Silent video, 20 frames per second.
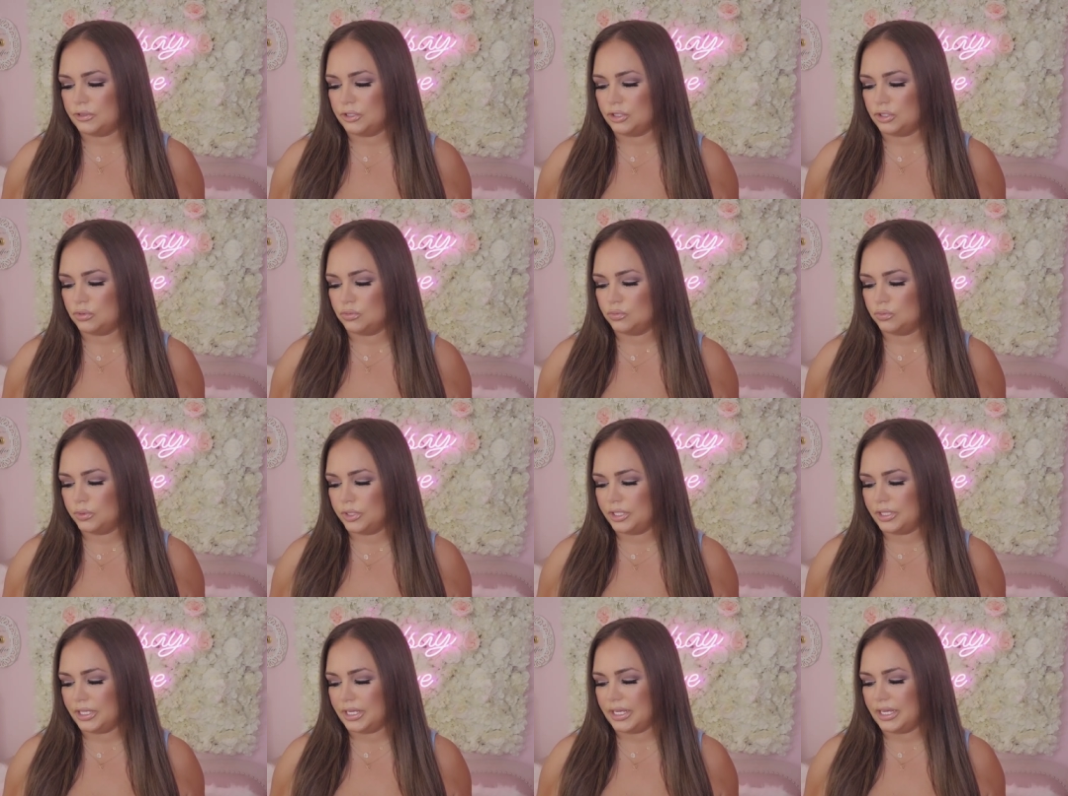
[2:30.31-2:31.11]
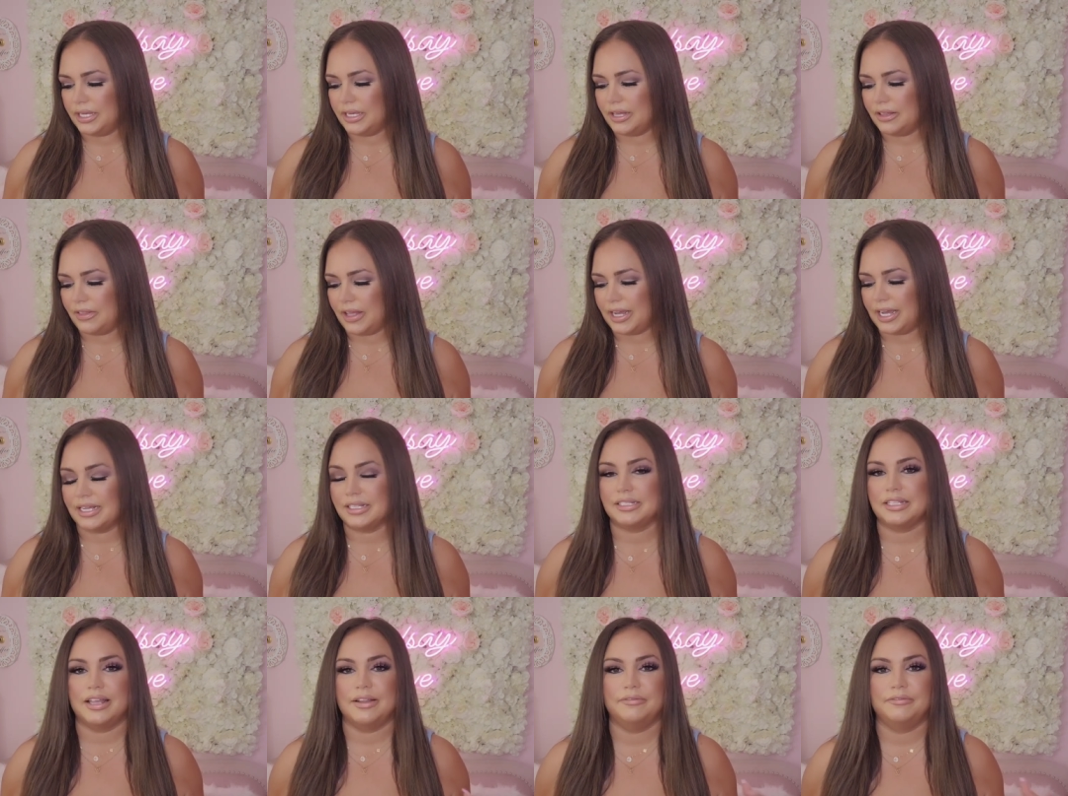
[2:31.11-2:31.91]
Just really, like I
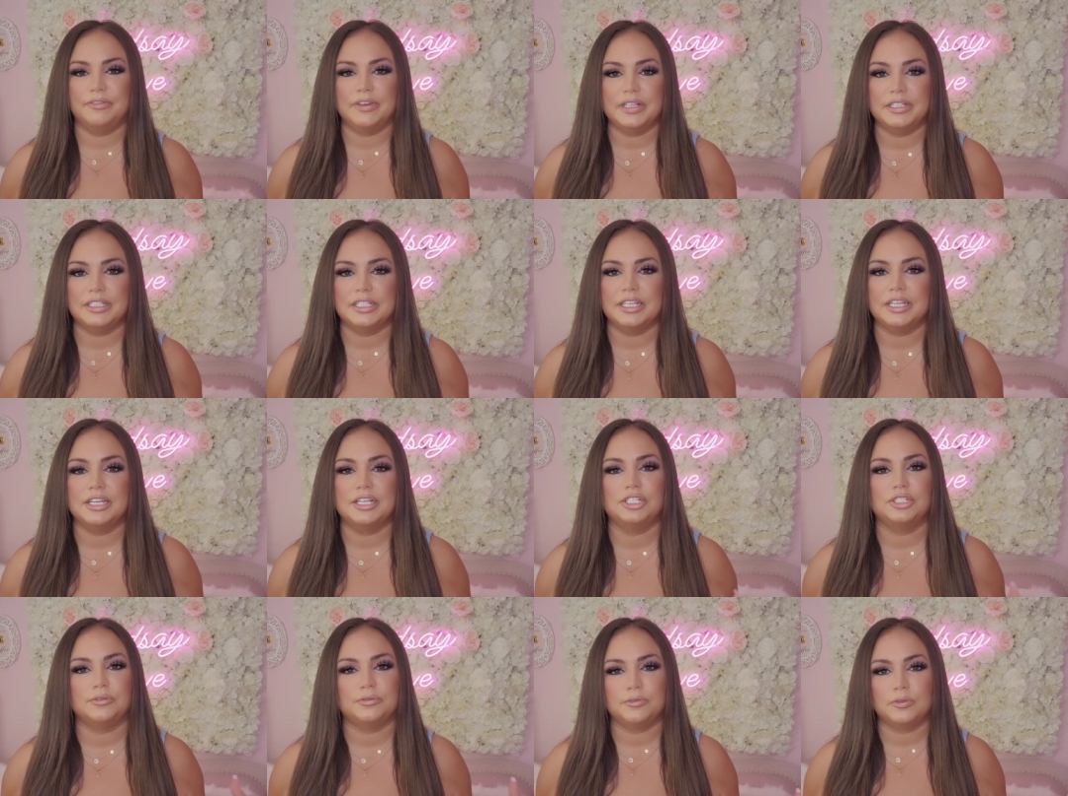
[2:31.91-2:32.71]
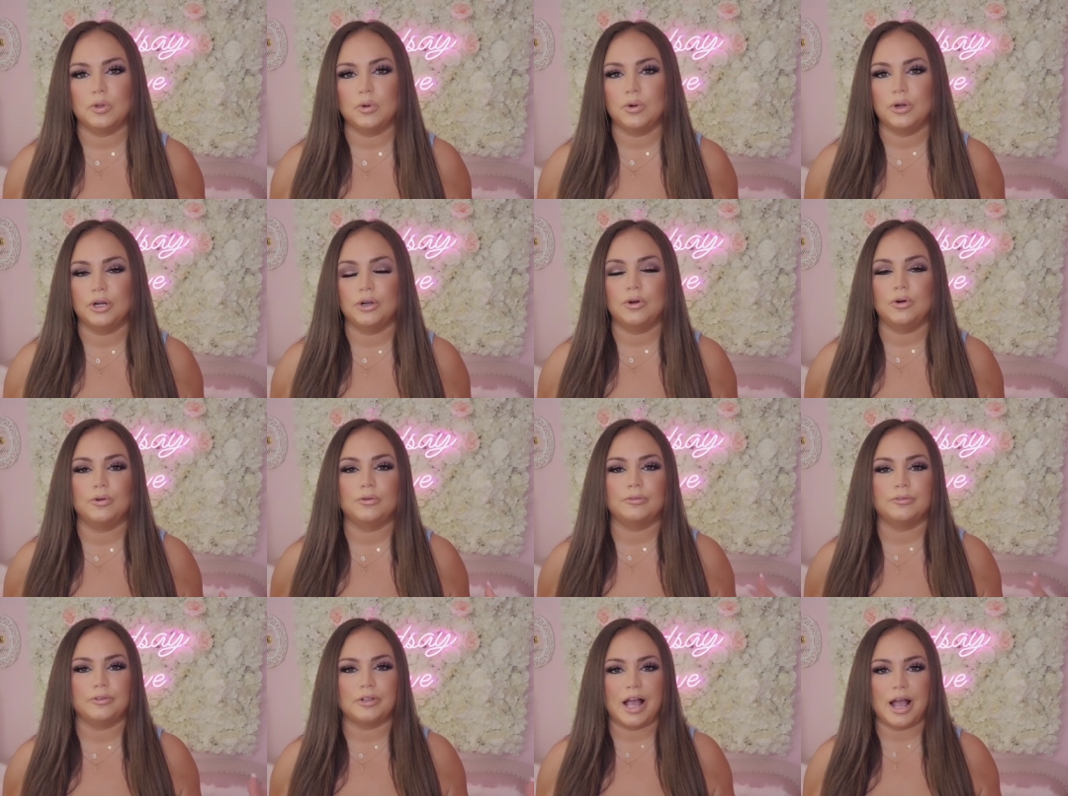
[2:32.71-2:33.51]
said, vintage,
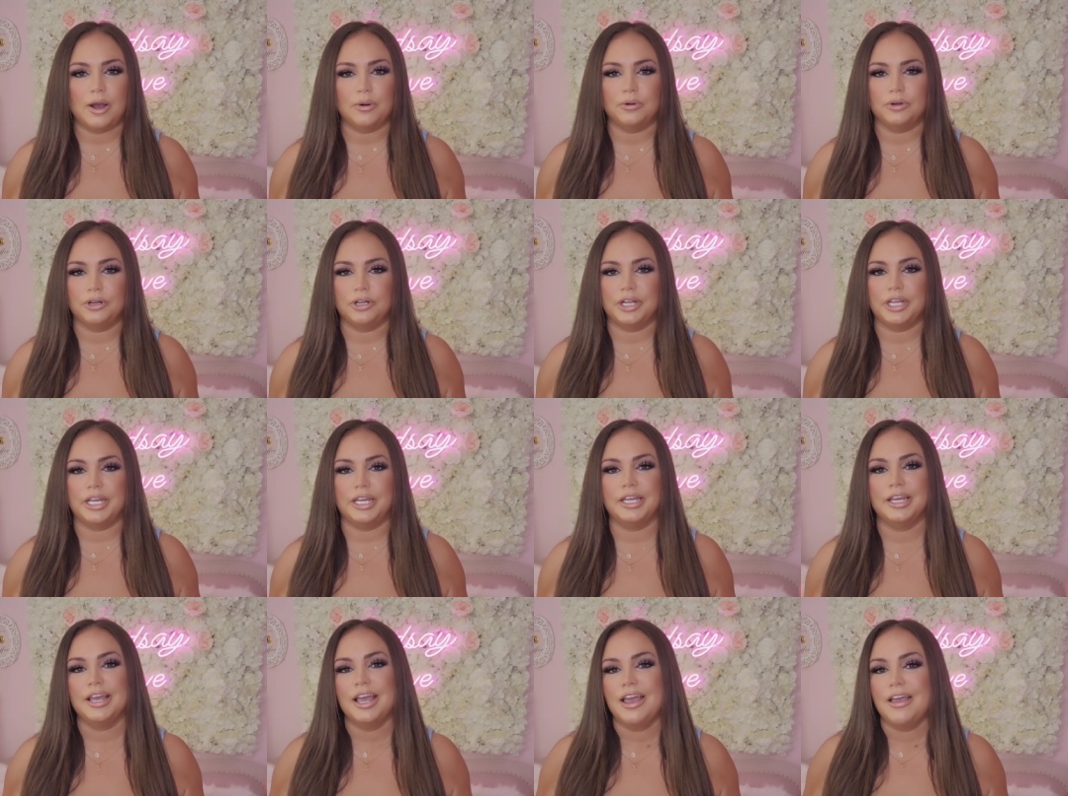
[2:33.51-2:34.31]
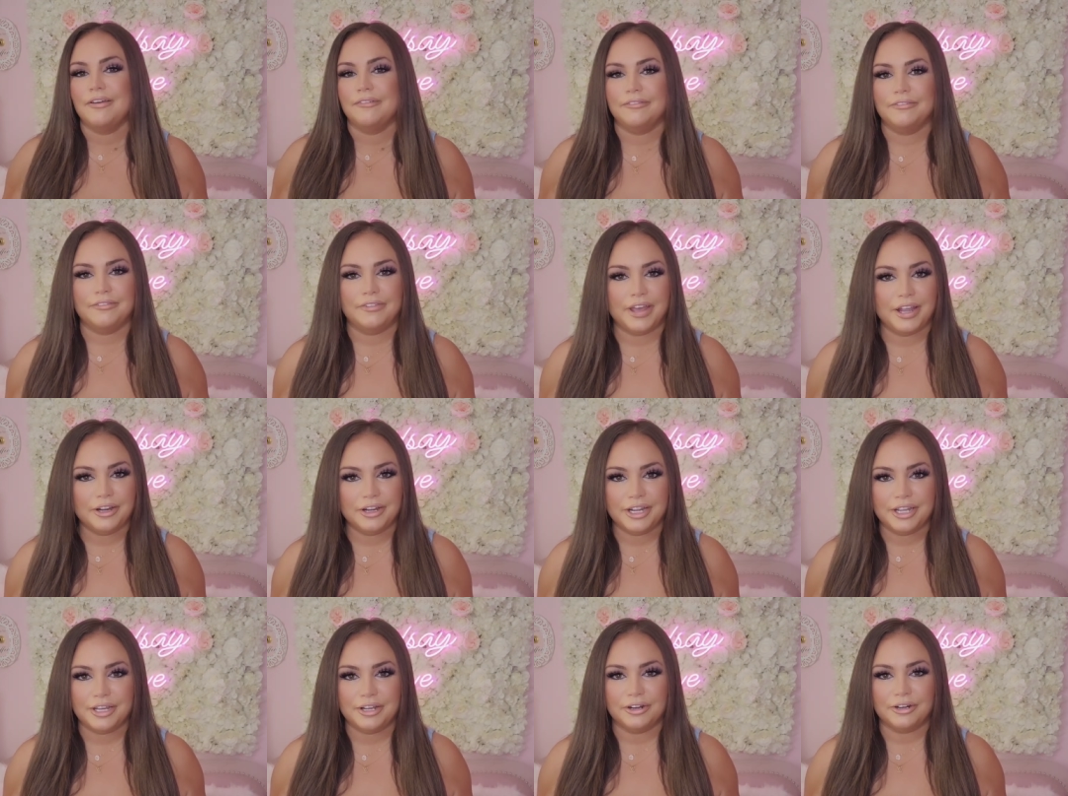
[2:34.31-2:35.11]
floral, flowery,
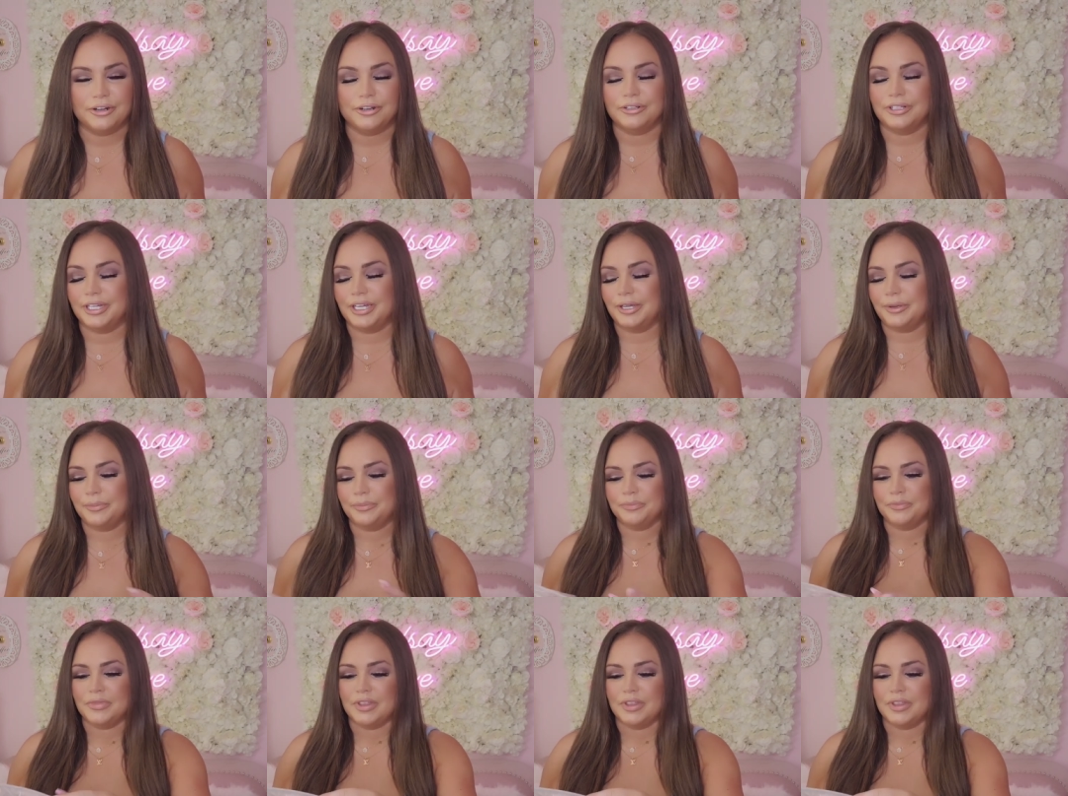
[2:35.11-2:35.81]
very girly.